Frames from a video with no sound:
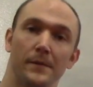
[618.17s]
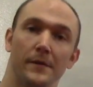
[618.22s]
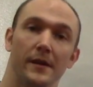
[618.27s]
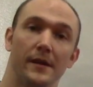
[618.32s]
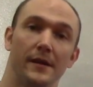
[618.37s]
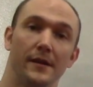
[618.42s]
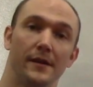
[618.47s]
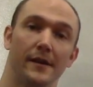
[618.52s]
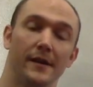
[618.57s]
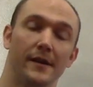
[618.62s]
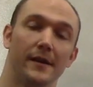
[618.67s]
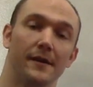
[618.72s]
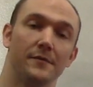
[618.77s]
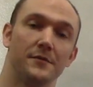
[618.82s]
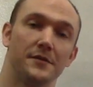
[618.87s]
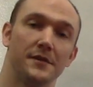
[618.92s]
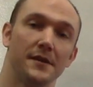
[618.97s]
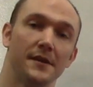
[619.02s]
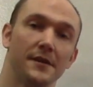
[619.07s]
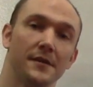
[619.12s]
And I have
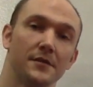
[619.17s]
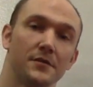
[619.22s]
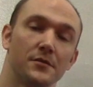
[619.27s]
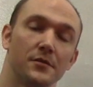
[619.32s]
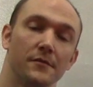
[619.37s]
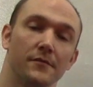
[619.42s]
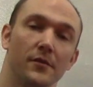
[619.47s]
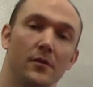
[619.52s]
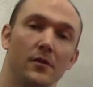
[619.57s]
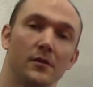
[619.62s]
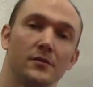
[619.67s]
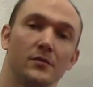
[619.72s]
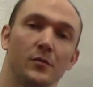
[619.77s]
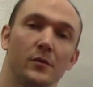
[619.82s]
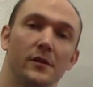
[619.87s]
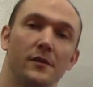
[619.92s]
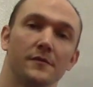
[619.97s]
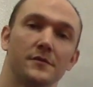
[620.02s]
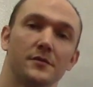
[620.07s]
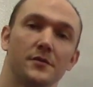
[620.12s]
seen so far
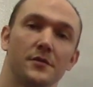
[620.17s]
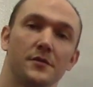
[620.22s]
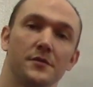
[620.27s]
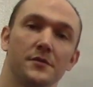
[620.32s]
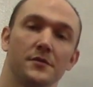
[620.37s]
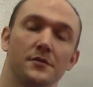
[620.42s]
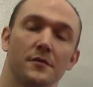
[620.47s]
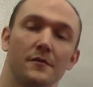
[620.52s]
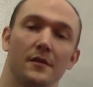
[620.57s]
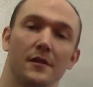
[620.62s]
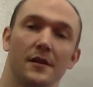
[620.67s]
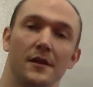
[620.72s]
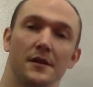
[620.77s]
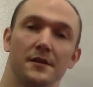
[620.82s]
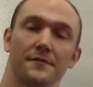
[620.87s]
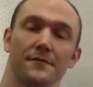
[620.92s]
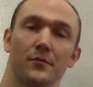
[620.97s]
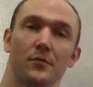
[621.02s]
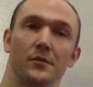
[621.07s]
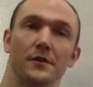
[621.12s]
12 surgeons over the
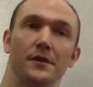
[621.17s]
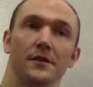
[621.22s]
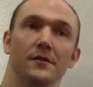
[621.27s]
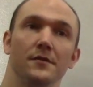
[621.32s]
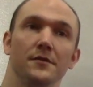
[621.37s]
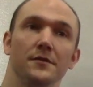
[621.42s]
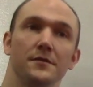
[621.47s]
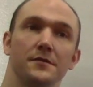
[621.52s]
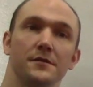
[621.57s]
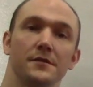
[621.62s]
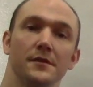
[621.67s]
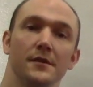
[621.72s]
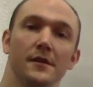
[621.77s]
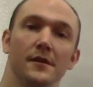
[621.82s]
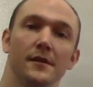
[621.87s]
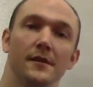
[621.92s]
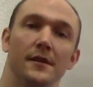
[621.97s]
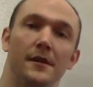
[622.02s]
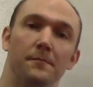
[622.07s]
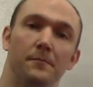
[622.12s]
last 4 years
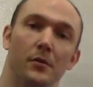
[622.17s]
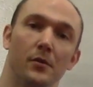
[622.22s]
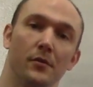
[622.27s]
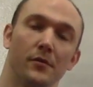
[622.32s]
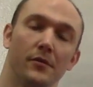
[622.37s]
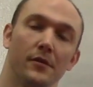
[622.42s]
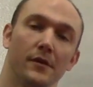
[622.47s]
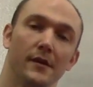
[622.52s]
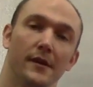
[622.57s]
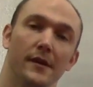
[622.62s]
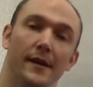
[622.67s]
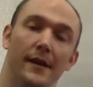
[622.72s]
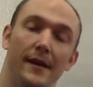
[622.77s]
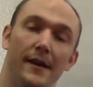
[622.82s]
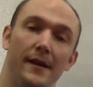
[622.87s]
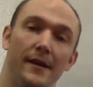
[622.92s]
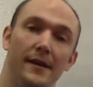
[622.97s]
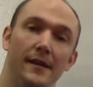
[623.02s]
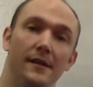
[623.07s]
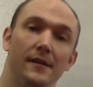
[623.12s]
that both
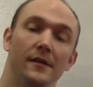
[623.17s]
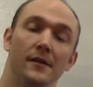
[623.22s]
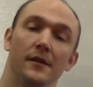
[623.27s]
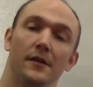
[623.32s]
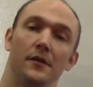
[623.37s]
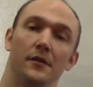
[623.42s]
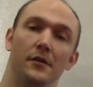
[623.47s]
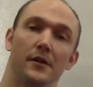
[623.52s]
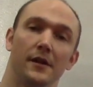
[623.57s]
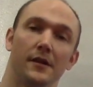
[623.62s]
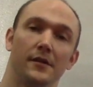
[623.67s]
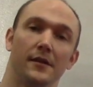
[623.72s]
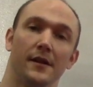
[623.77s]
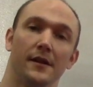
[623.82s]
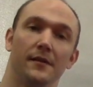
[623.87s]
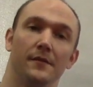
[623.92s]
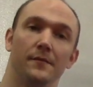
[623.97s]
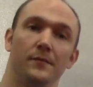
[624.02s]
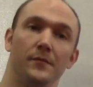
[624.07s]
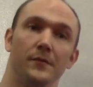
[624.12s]
A, think
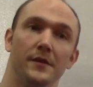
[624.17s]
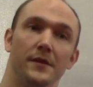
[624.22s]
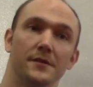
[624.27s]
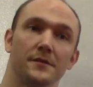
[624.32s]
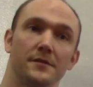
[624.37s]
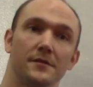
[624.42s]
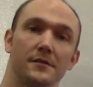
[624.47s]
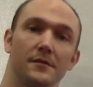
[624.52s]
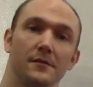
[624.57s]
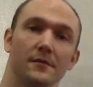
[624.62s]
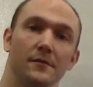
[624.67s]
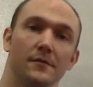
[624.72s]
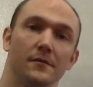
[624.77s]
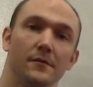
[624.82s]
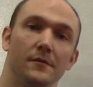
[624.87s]
that this